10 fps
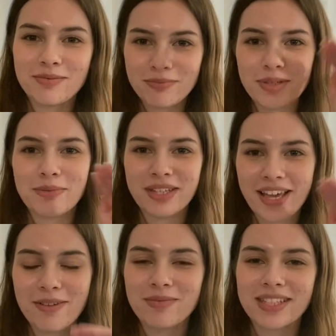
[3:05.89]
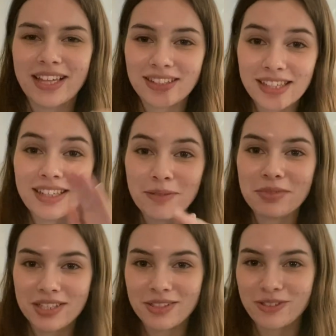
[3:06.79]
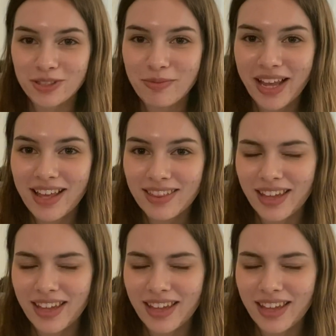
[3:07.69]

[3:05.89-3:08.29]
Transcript: BPMs that lead up to Social Path.